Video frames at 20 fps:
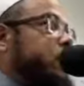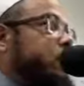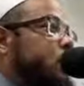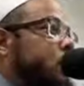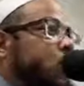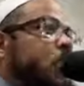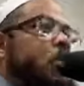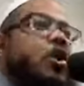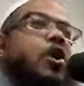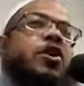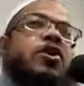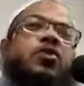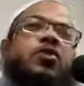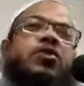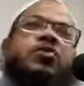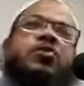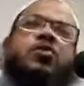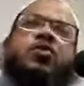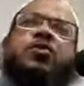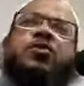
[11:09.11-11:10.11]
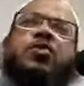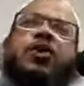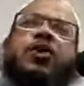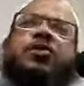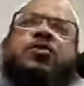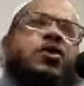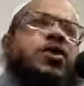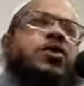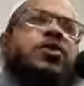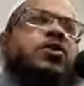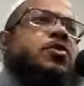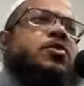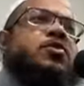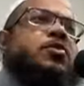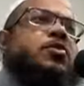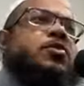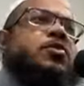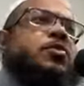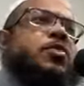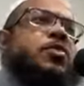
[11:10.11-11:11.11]
What are you? What, what are
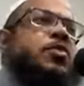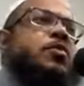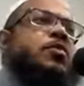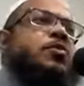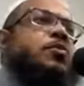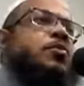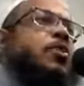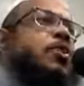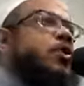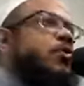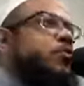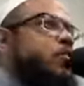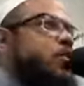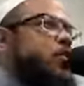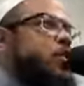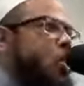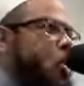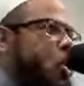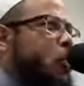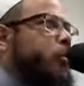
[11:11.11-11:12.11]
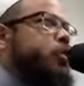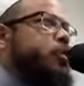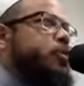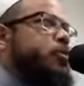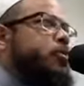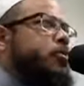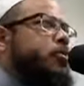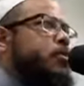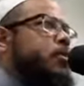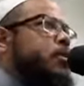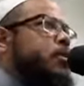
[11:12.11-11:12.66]
you, what, what are you? What are you